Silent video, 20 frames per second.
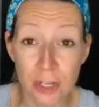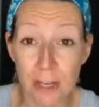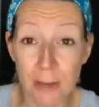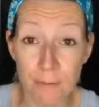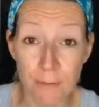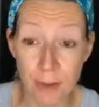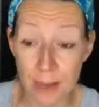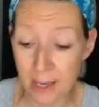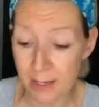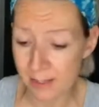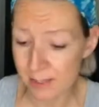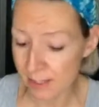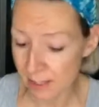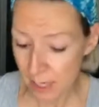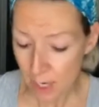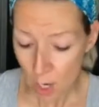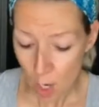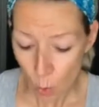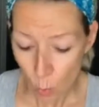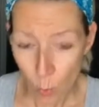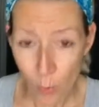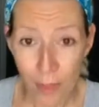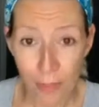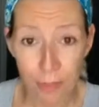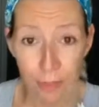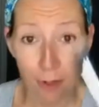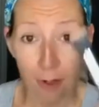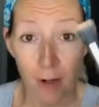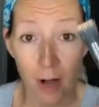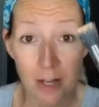face with
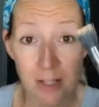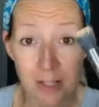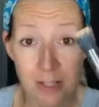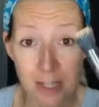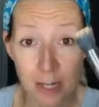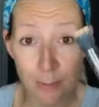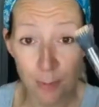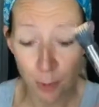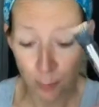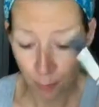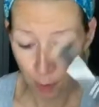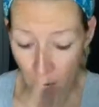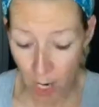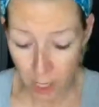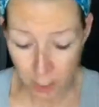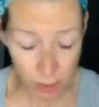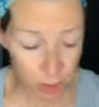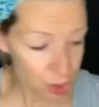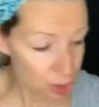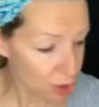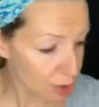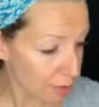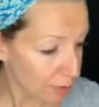a stipple brush,